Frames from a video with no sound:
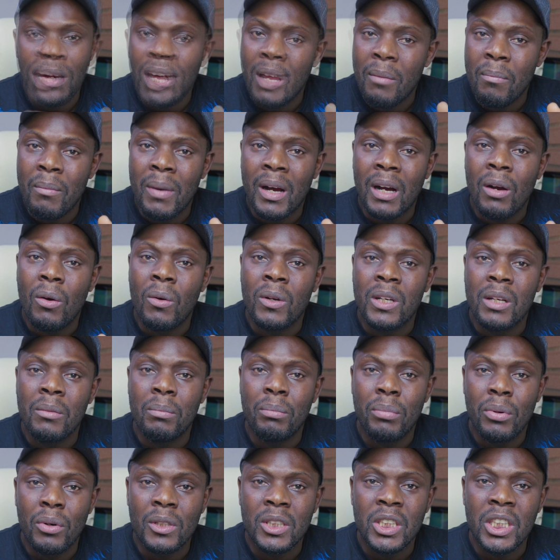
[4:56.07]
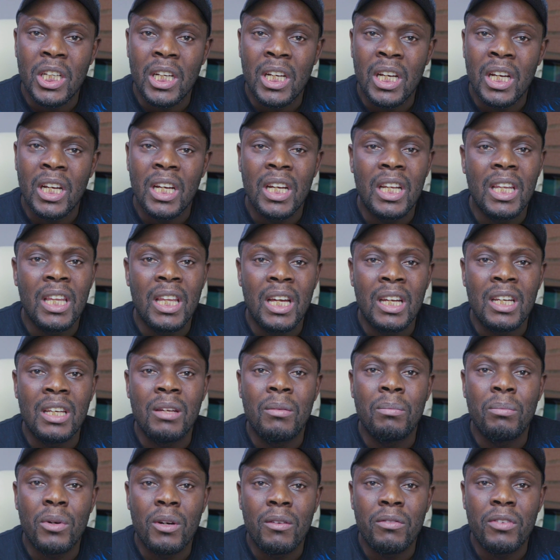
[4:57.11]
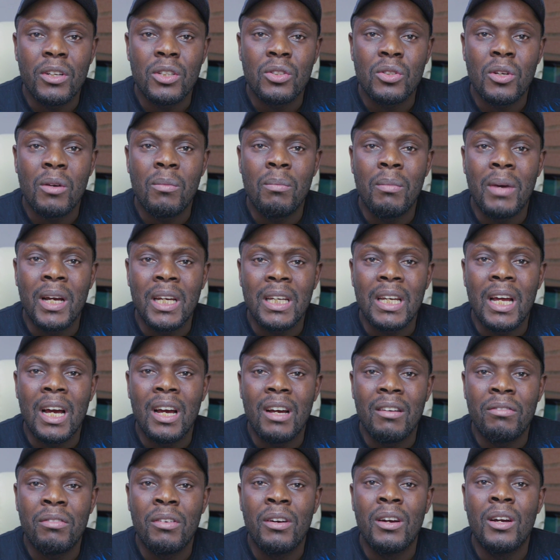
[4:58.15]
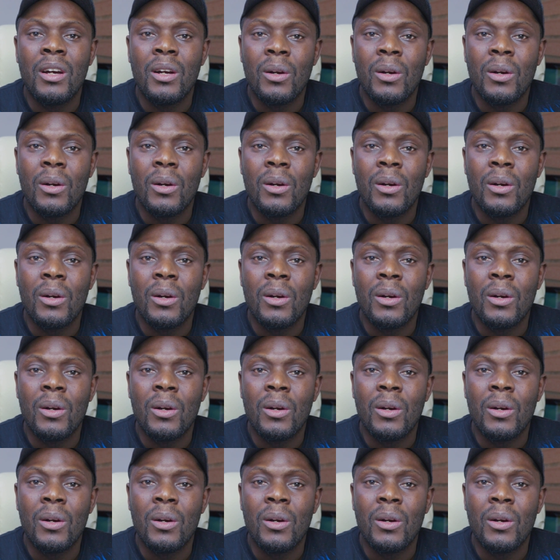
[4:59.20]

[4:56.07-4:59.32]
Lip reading: embark on a project that the professor might have